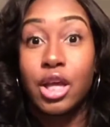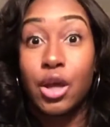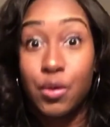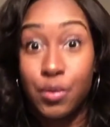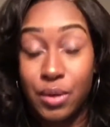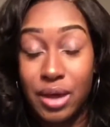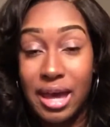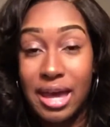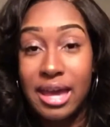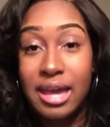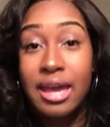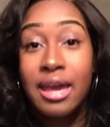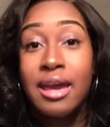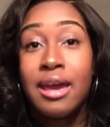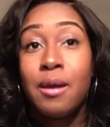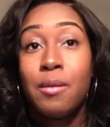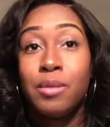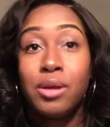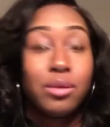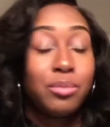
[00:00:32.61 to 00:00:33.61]
Okay,
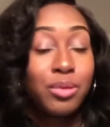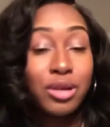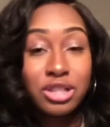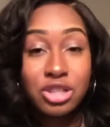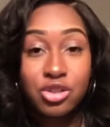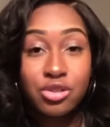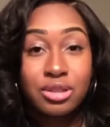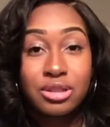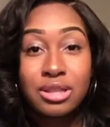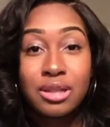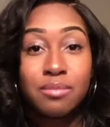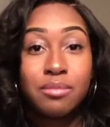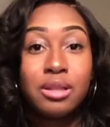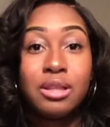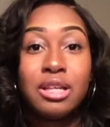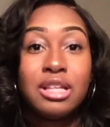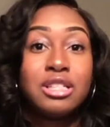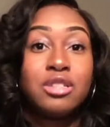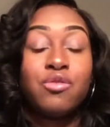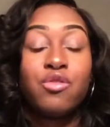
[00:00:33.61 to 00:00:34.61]
peer pressure is something
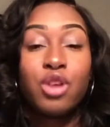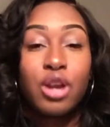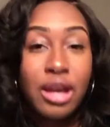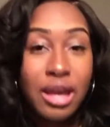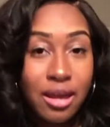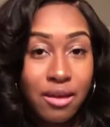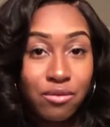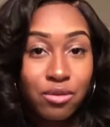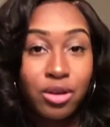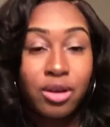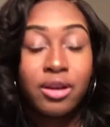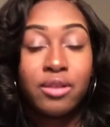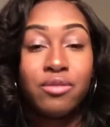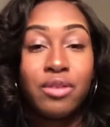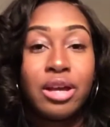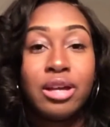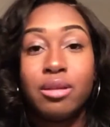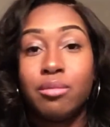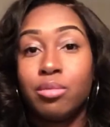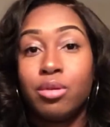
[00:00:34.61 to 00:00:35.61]
that's forever
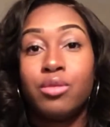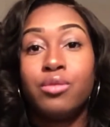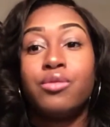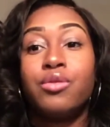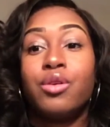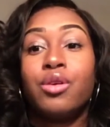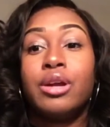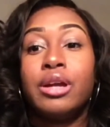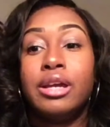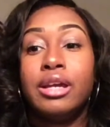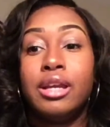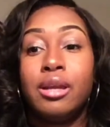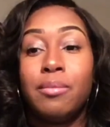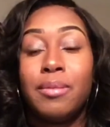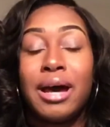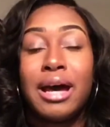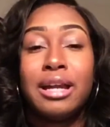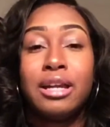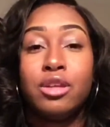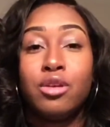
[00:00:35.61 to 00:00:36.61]
available for anybody.